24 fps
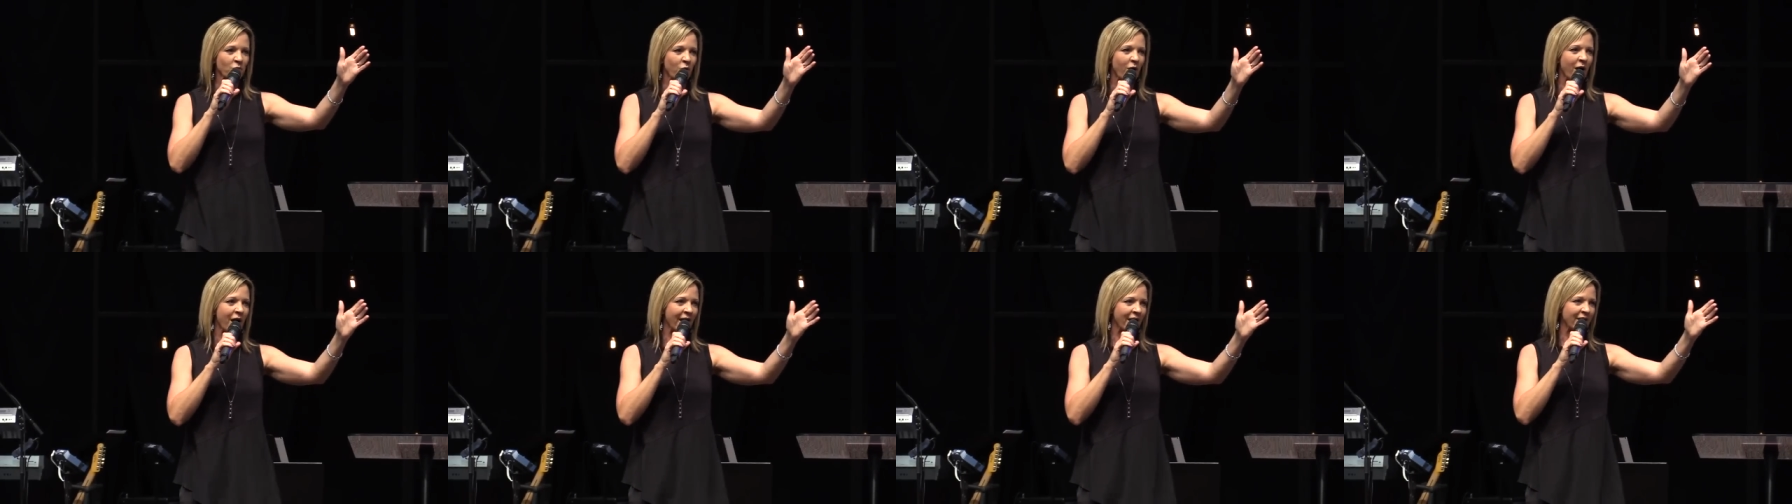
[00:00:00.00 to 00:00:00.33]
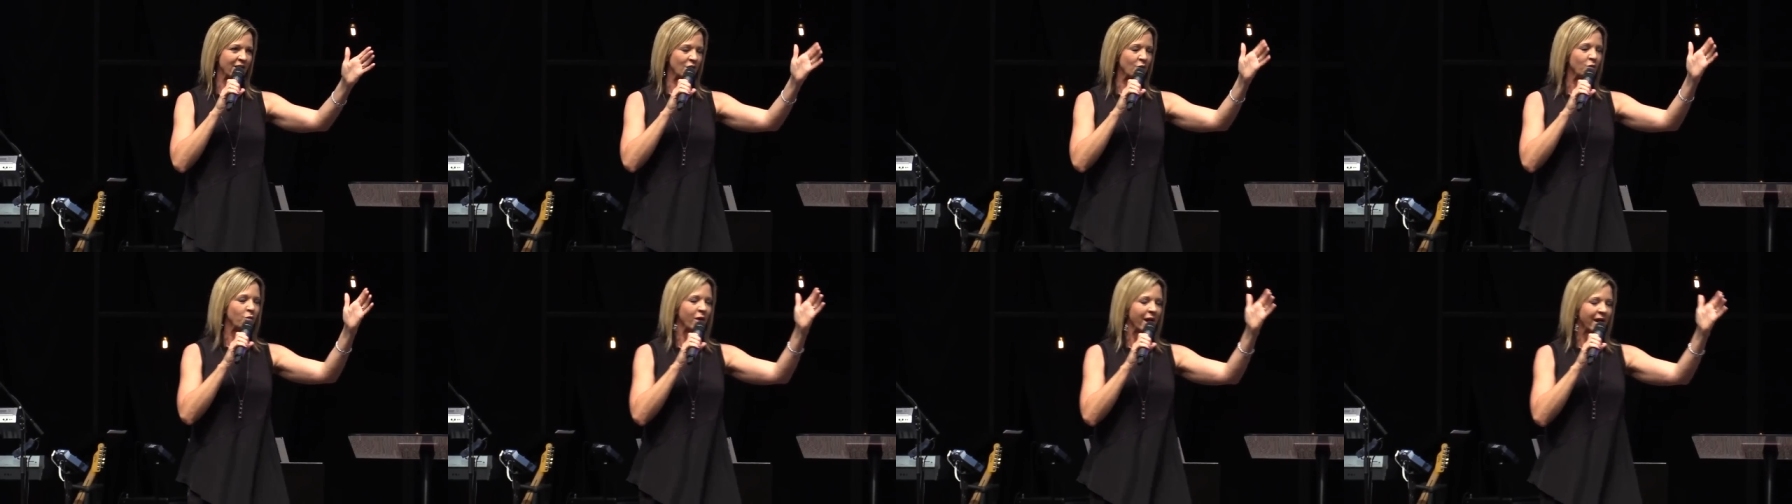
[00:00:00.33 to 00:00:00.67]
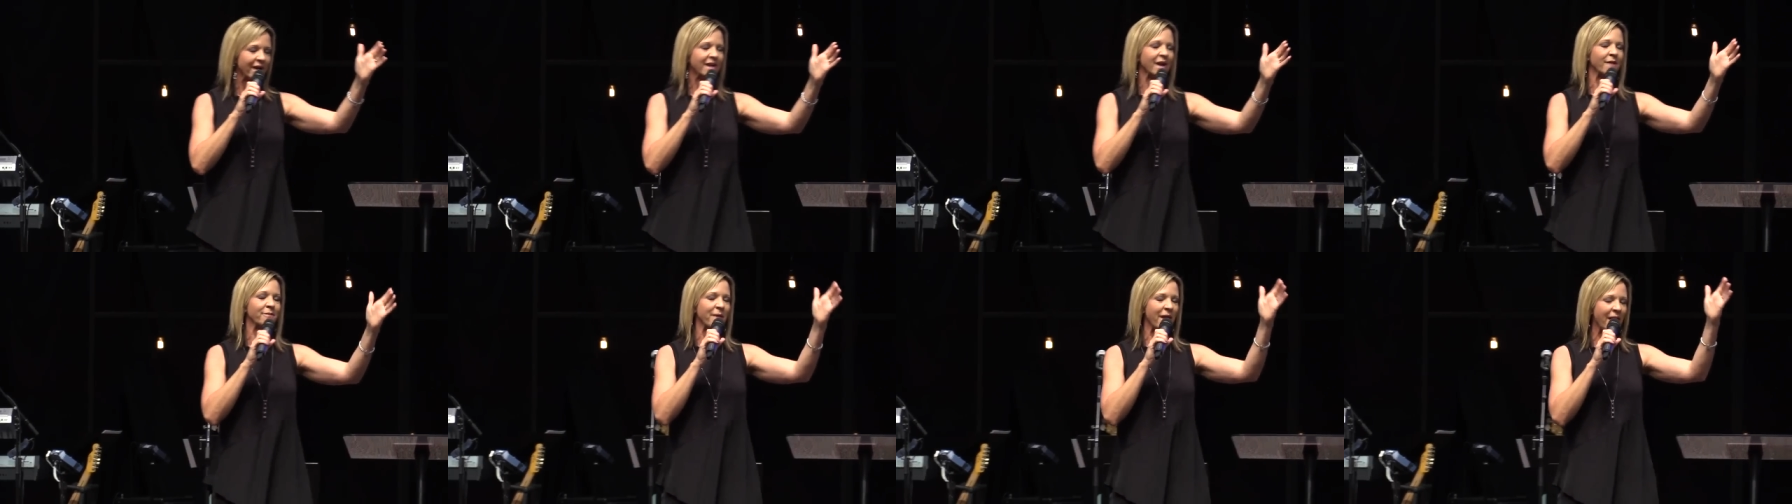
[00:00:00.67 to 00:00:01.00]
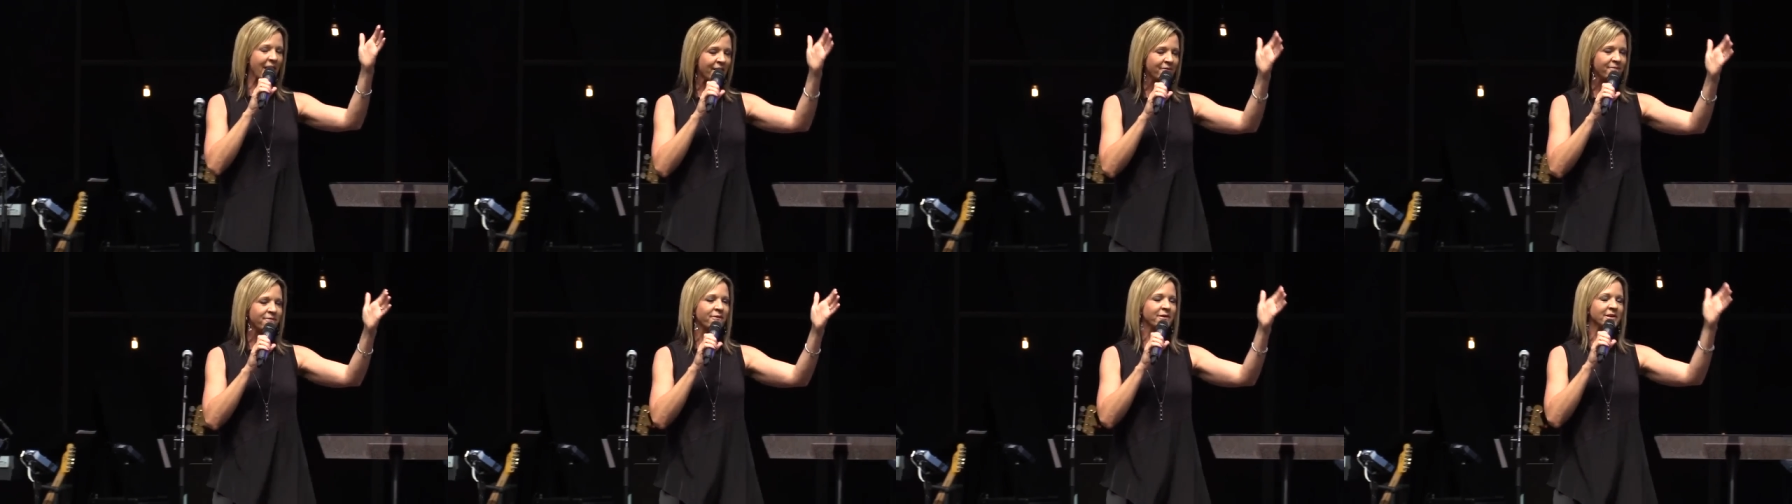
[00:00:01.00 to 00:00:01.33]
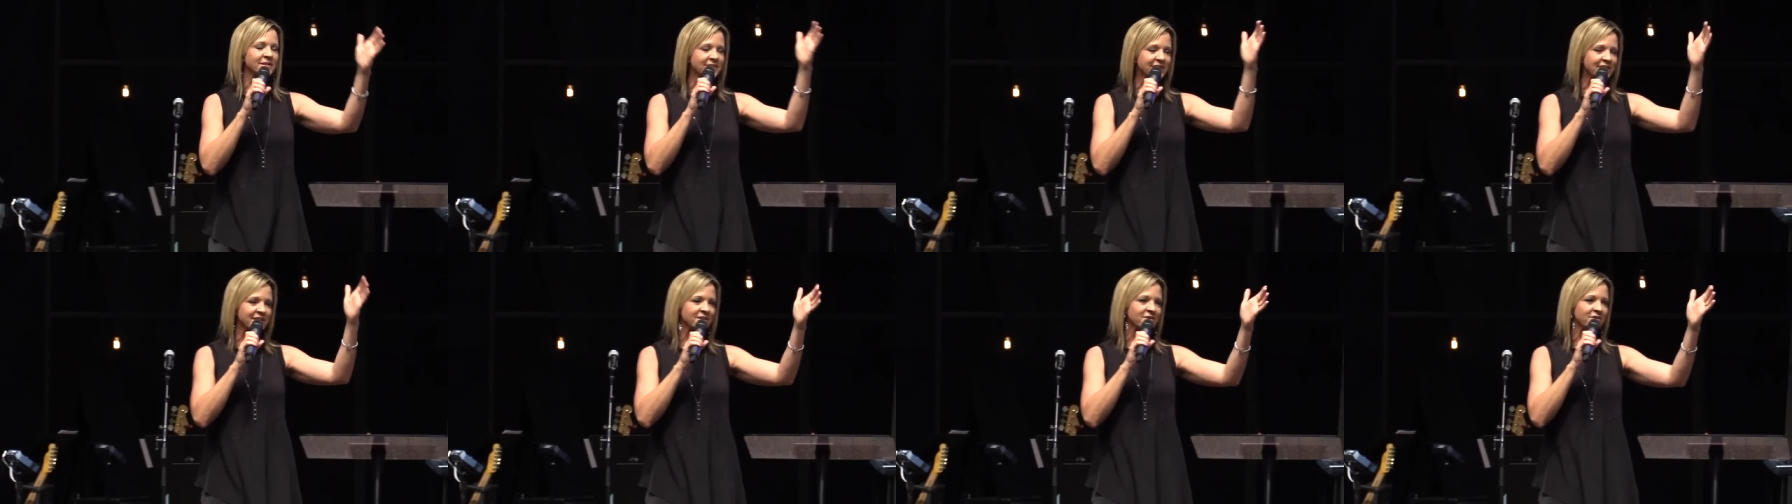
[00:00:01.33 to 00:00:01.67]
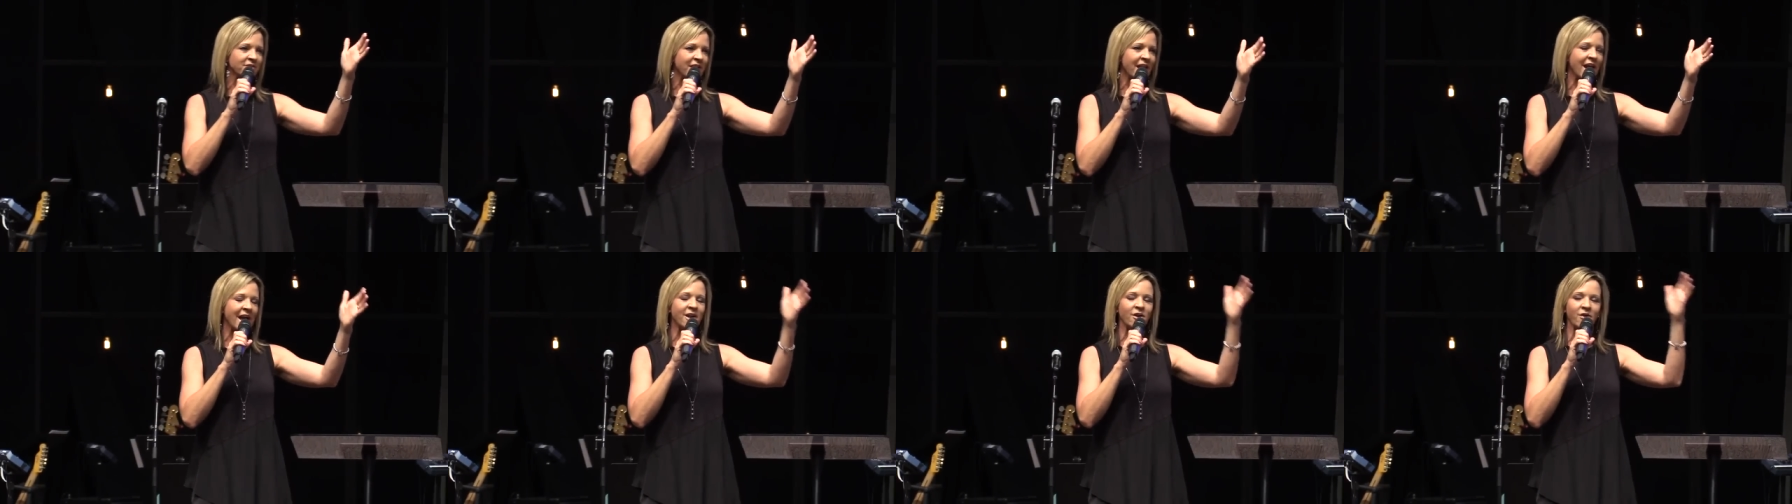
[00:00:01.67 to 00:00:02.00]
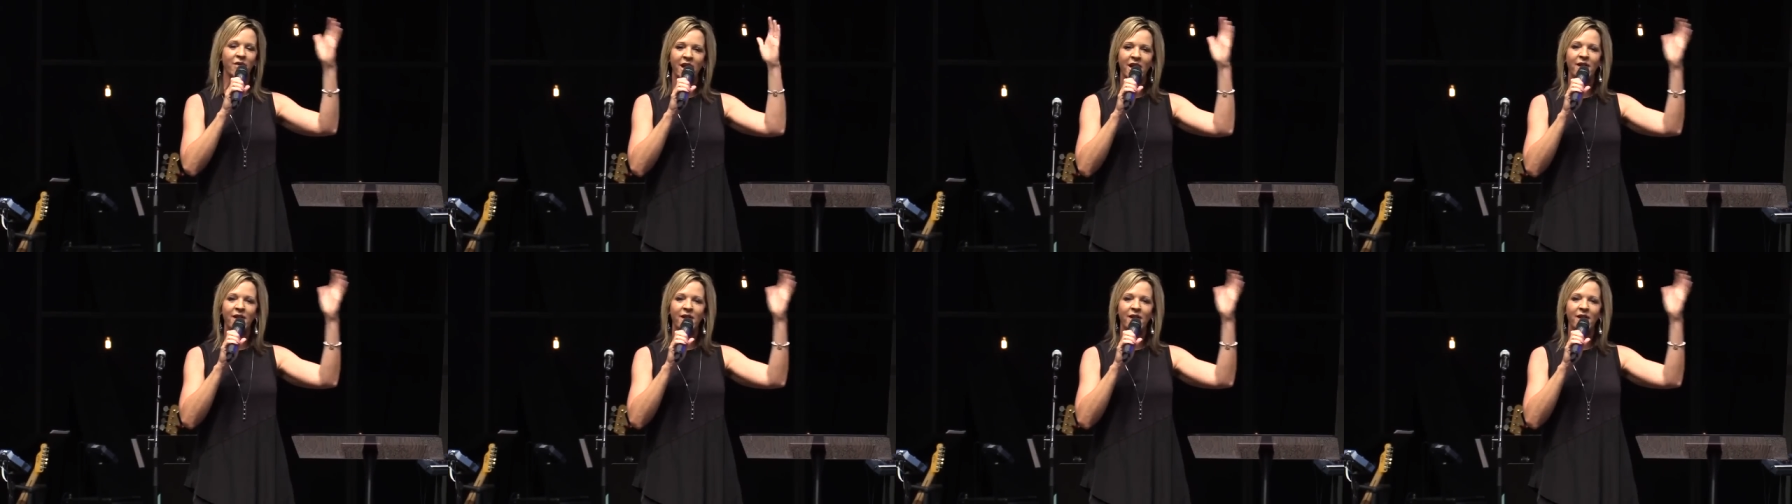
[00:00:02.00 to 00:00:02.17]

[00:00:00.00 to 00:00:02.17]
wa- you wake up every single night or